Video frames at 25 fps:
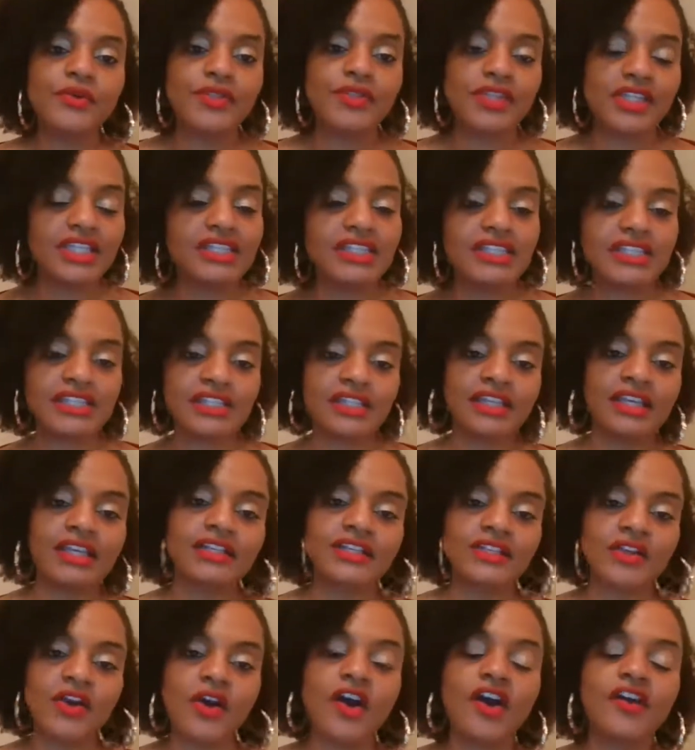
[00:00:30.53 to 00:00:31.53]
This
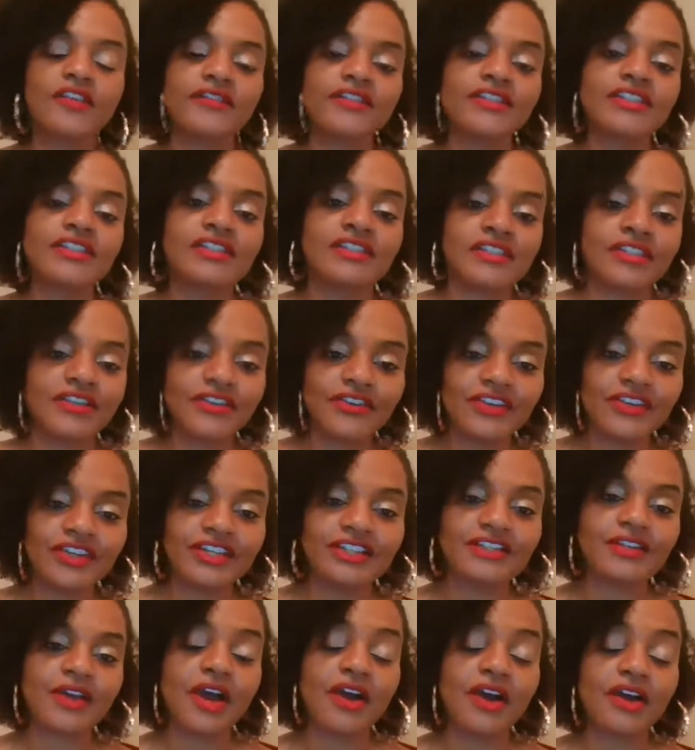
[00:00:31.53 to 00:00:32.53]
kicks off a
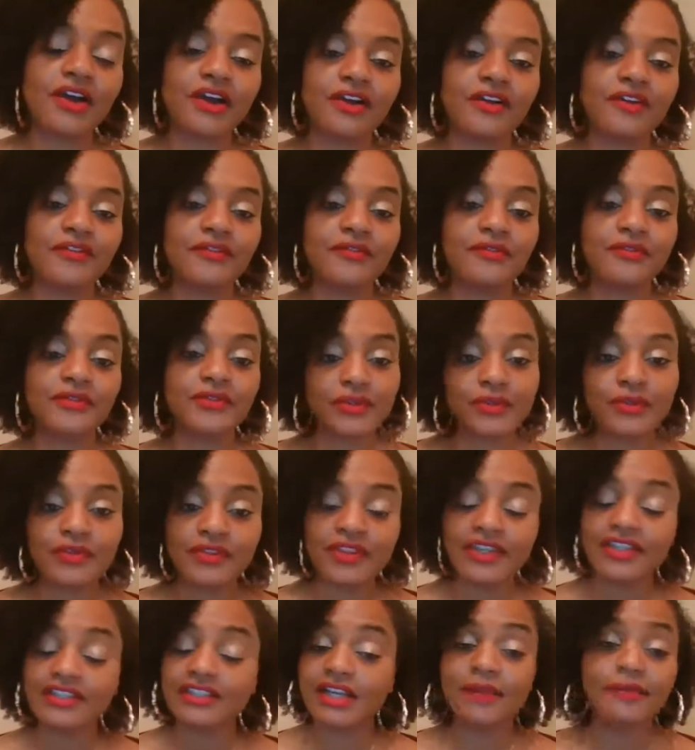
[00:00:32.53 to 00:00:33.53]
series of two
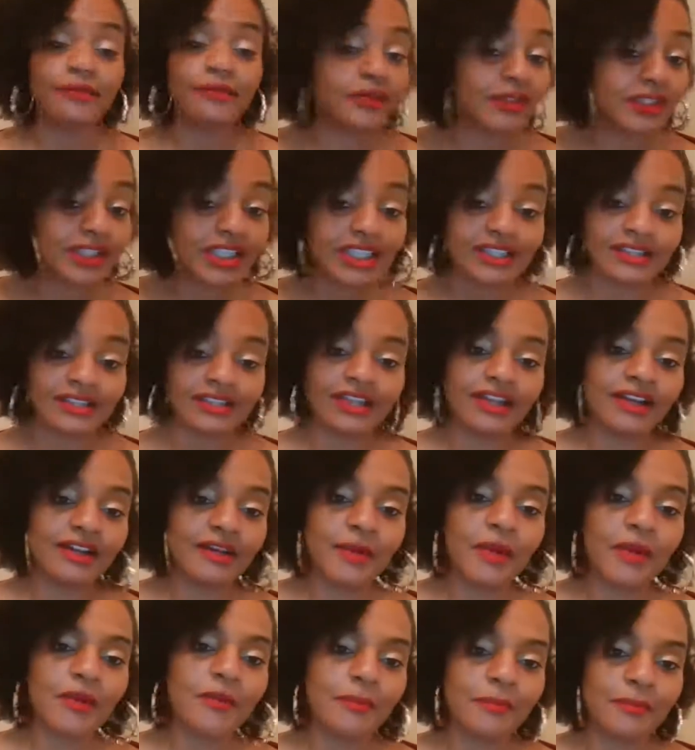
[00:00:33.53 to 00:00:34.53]
things that I'm really excited
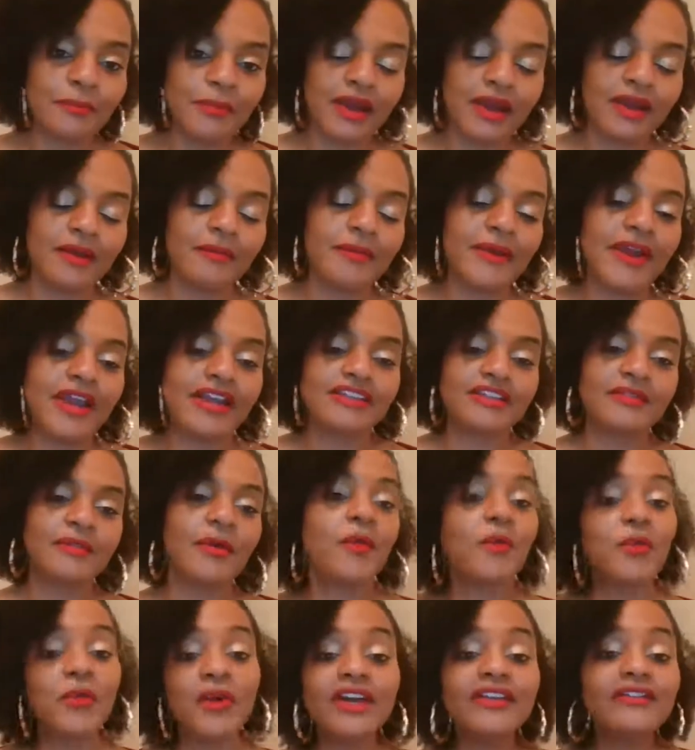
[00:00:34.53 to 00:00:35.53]
about, passionate
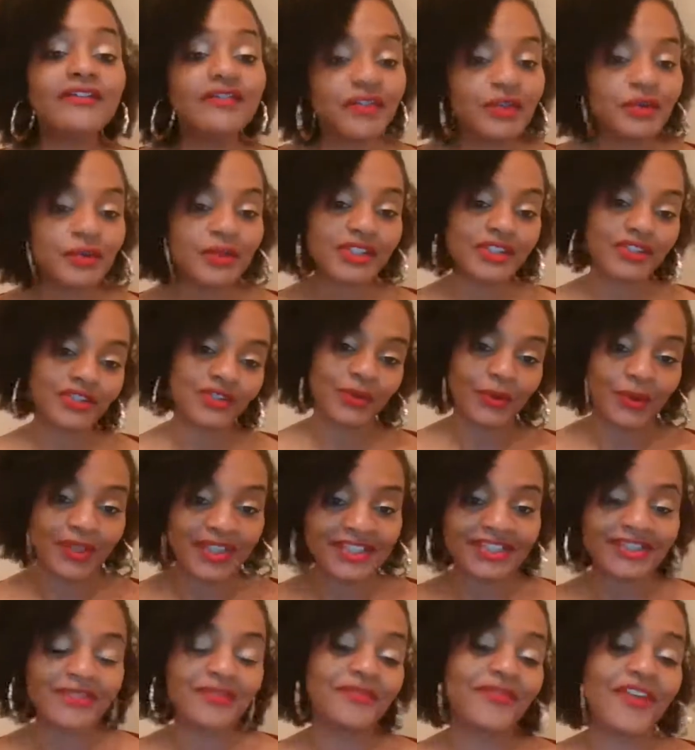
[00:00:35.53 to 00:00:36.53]
about. One, viewers'
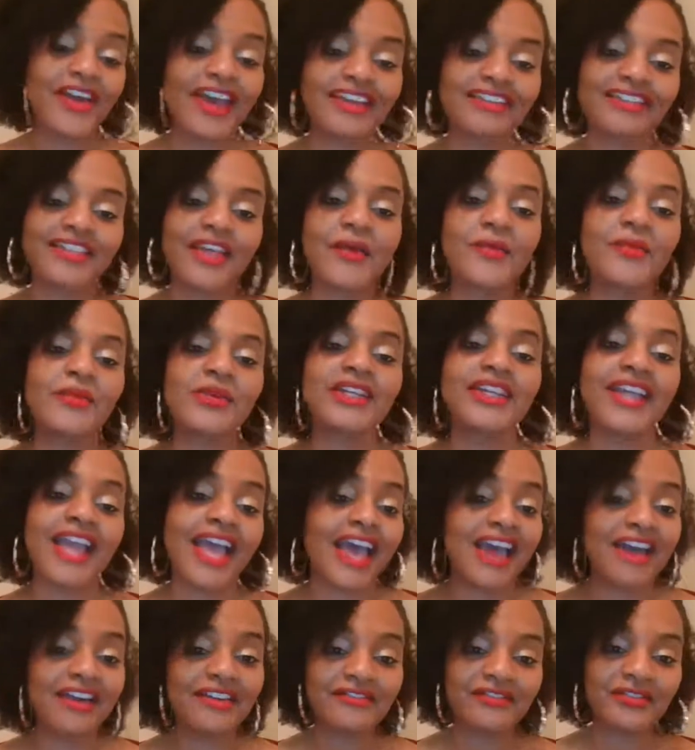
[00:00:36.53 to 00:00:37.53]
choice, the fact that we
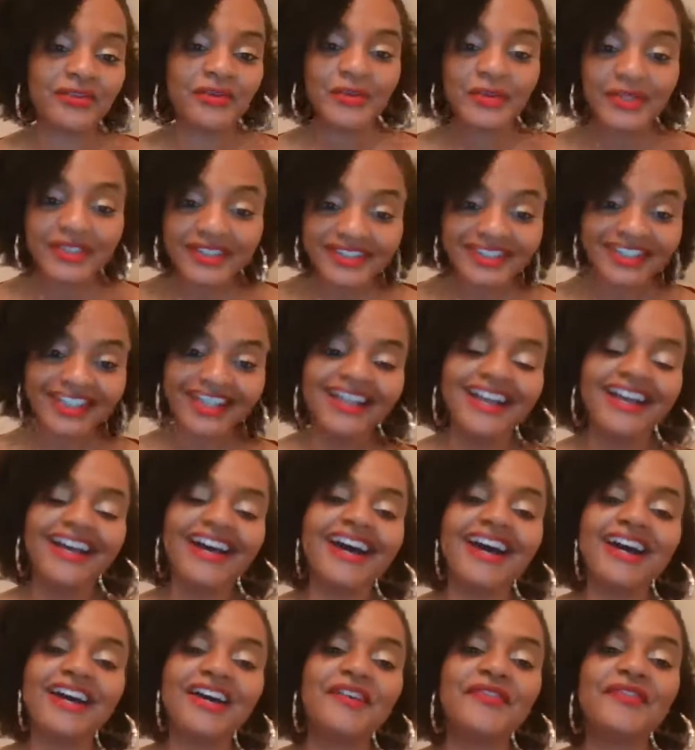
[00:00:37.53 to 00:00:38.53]
have viewers
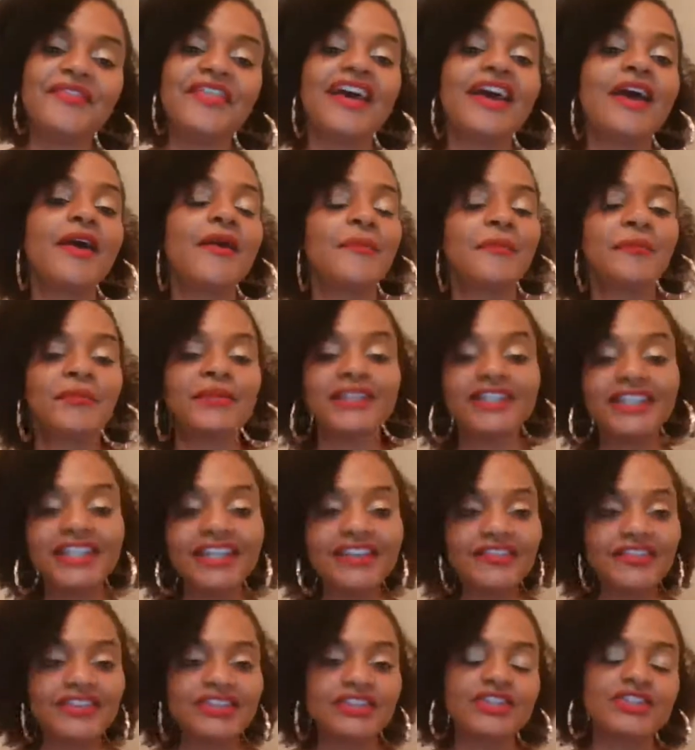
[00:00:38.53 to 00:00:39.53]
that
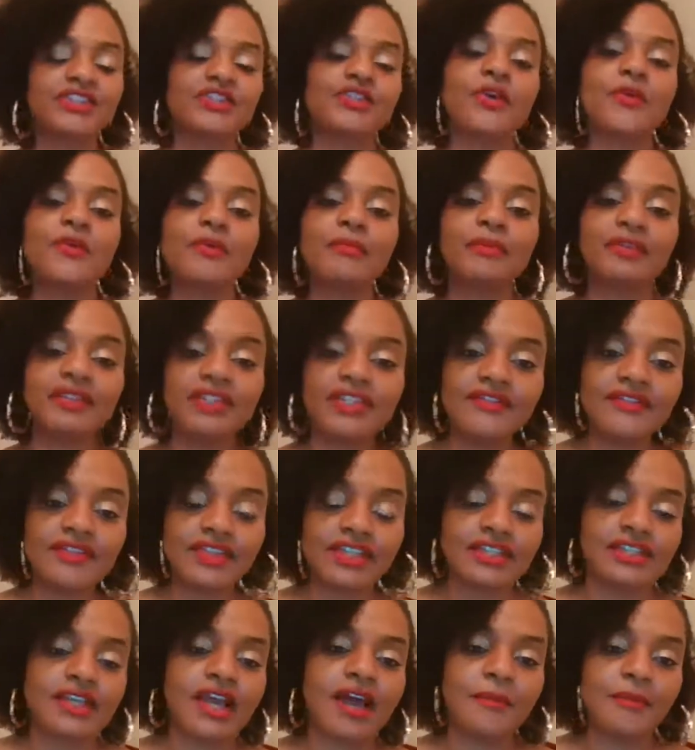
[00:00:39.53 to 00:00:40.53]
believe in the show and believe in
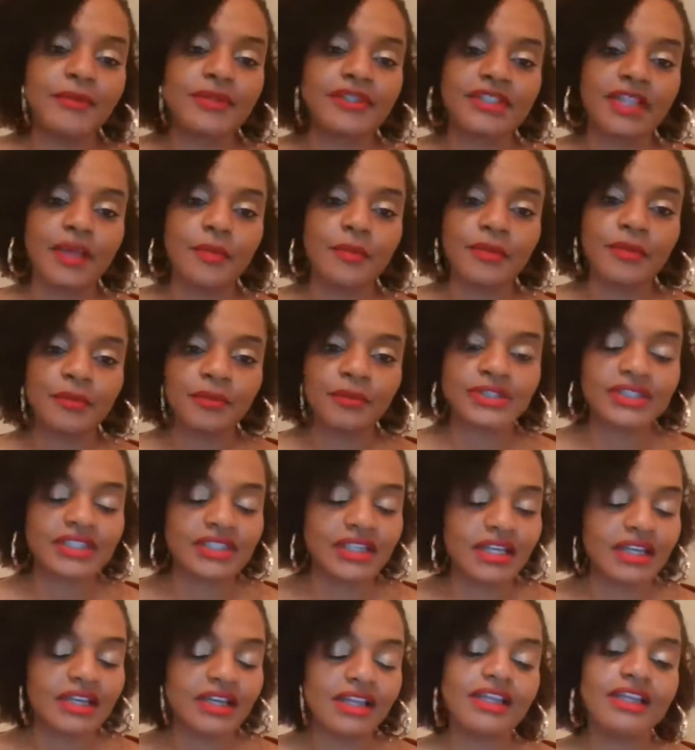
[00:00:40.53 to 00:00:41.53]
the topics that we
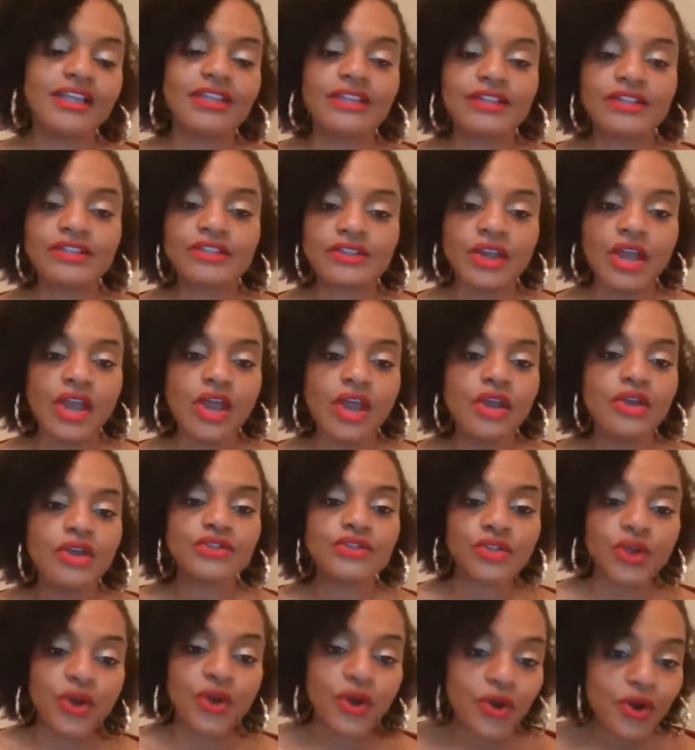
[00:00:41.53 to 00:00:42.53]
present is
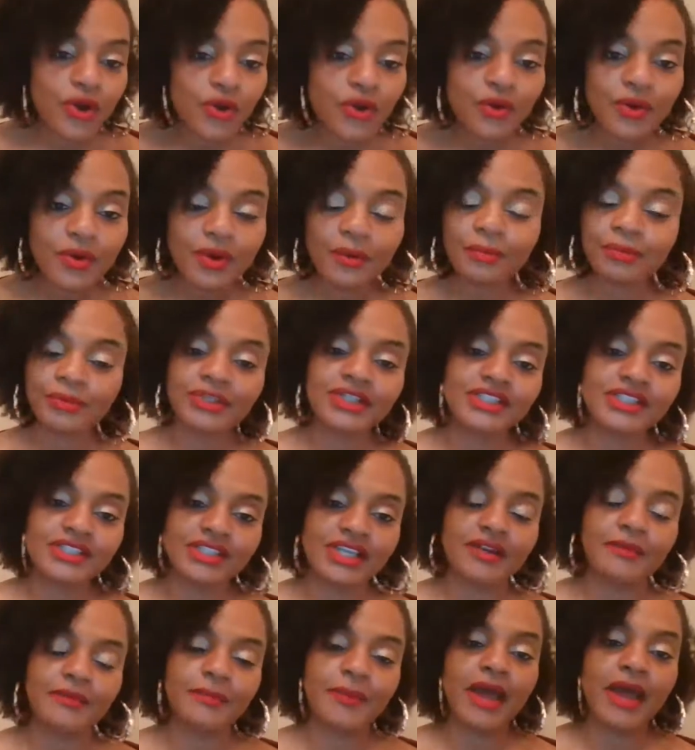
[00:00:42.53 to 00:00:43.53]
so
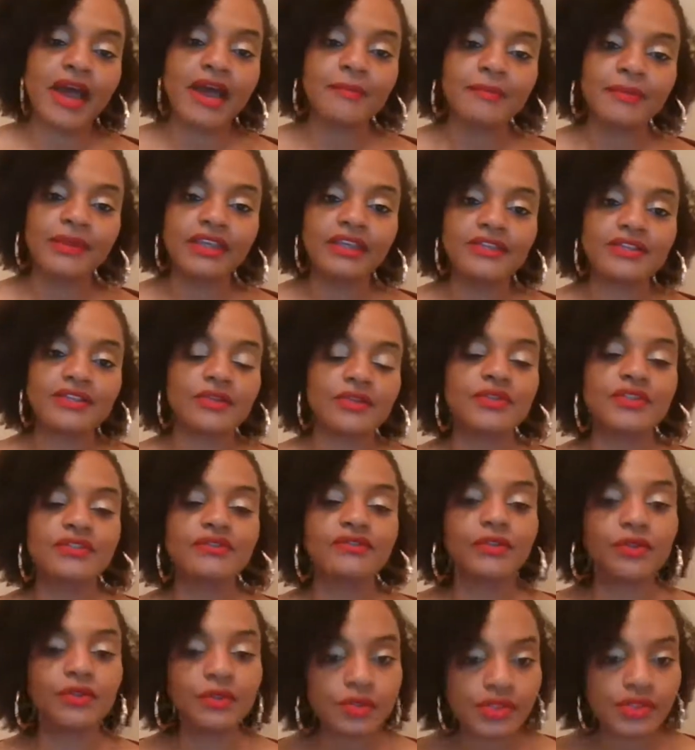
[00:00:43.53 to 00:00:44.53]
appreciated by me. So it's
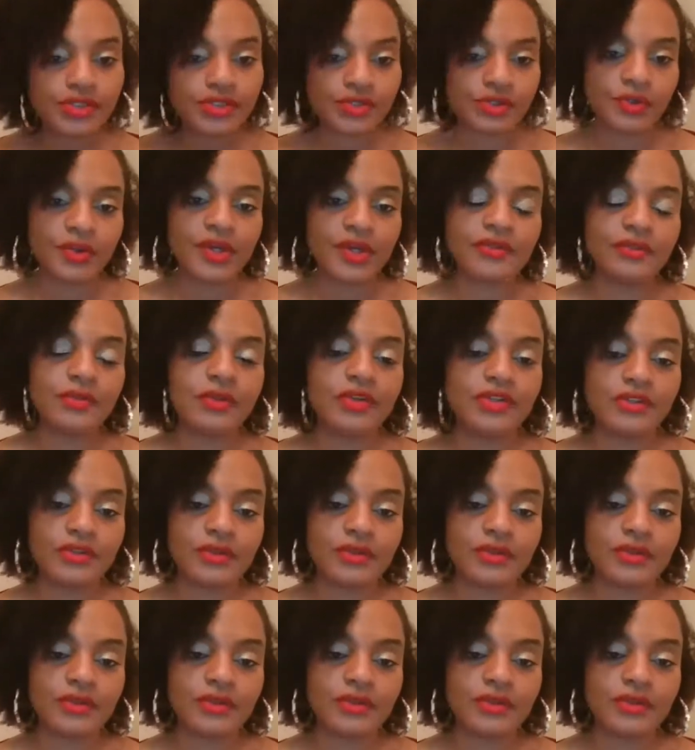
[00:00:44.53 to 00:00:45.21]
viewers' choice.